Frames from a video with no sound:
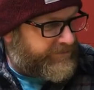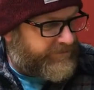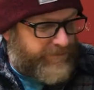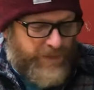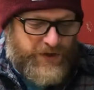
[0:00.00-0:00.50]

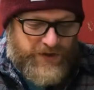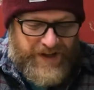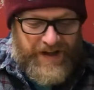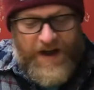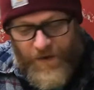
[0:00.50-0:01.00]
But you're
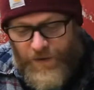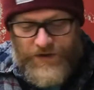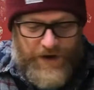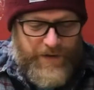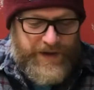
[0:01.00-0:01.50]
like, no, I don't want to
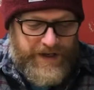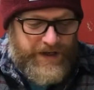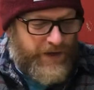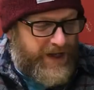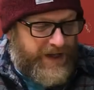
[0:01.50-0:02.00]
start with
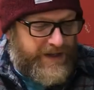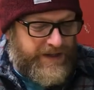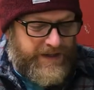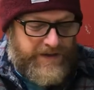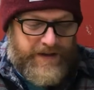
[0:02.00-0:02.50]
in-hill
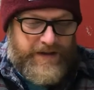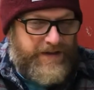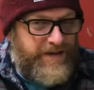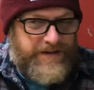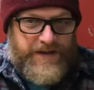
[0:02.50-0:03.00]
LEDs.
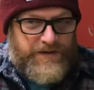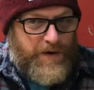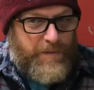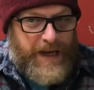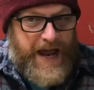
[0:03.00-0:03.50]
These things are
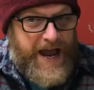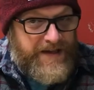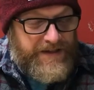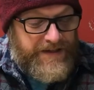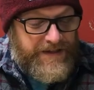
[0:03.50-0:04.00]
a
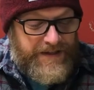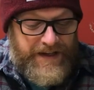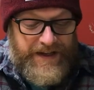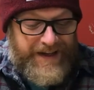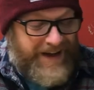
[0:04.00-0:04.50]
blast,
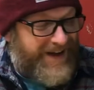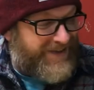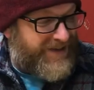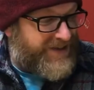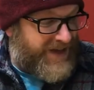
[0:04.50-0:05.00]
and
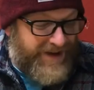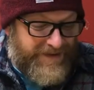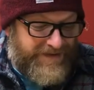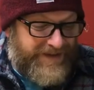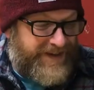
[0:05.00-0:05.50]
they're
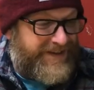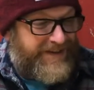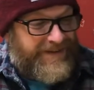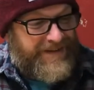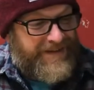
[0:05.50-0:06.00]
tough, and
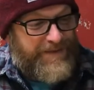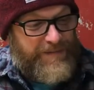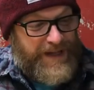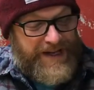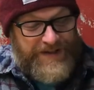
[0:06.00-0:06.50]
the
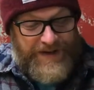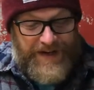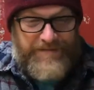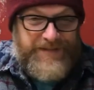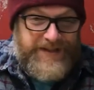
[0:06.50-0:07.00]
blades are
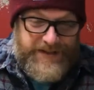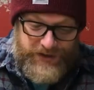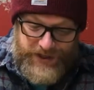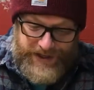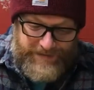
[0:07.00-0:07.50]
empty and
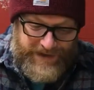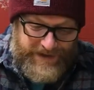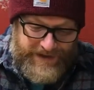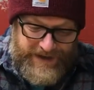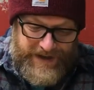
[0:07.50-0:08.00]
cheap,
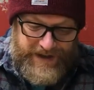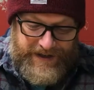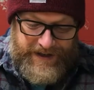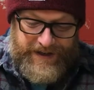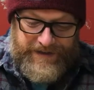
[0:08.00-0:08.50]

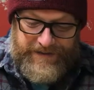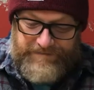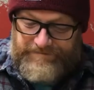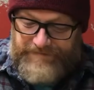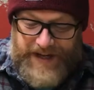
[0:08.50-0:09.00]
and
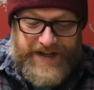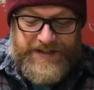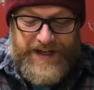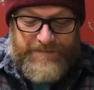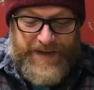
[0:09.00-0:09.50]
they can
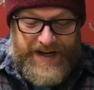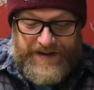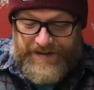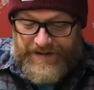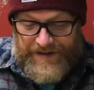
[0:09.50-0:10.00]
take a beating.
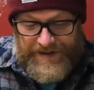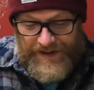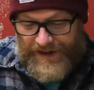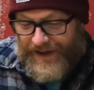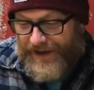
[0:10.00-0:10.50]

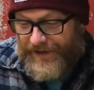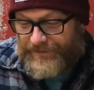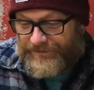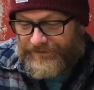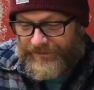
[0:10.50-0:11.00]
I
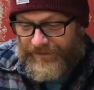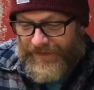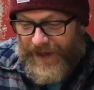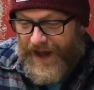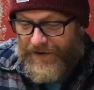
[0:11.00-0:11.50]

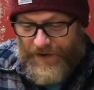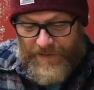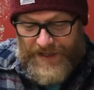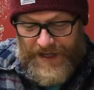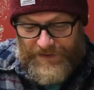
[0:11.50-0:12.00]
don't know how many
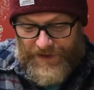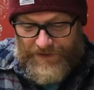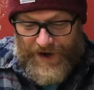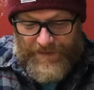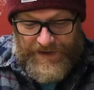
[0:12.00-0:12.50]
times I've
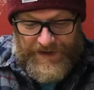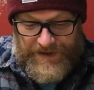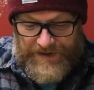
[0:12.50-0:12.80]
dropped this.